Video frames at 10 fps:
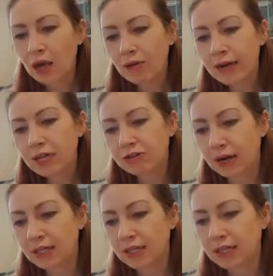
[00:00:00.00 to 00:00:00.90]
Greek
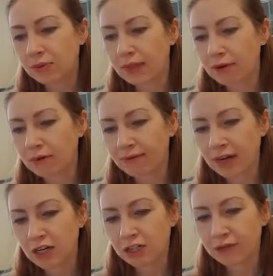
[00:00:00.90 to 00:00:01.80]
tragedies with their
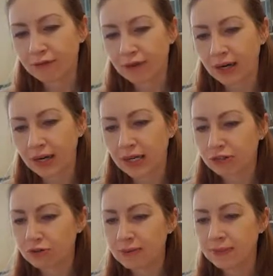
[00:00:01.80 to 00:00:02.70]
revenge, suffering and
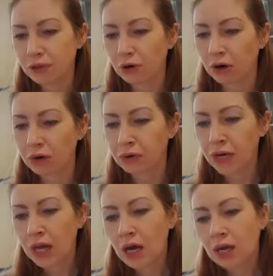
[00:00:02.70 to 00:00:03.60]
extreme sorrow
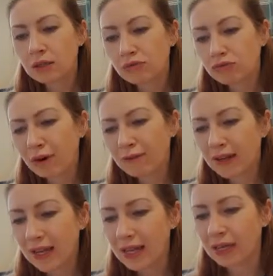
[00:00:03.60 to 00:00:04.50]
are
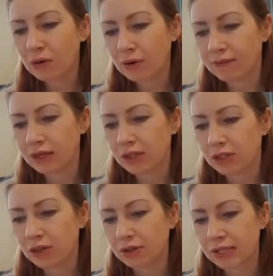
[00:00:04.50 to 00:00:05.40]
roughly
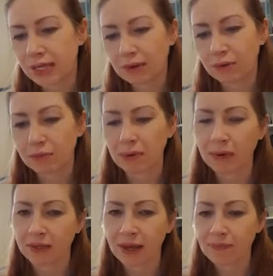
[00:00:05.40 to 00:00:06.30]
equivalent to dealing with my
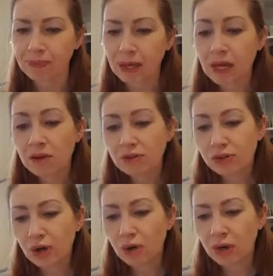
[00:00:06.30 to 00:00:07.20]
mother.
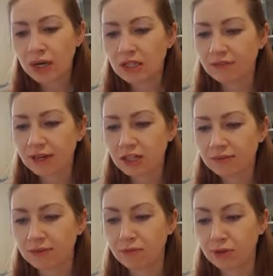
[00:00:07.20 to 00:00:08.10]
So an
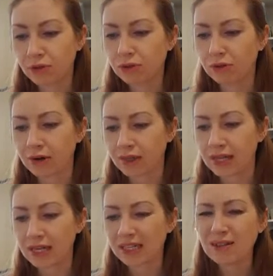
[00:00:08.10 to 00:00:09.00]
intervention from Zeus or
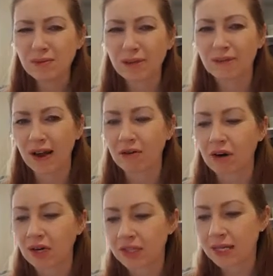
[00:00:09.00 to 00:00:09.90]
Athena seems a
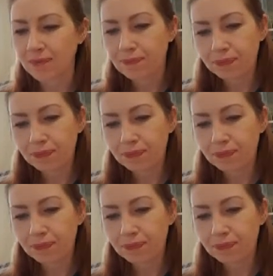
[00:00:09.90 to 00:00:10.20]
fair ask.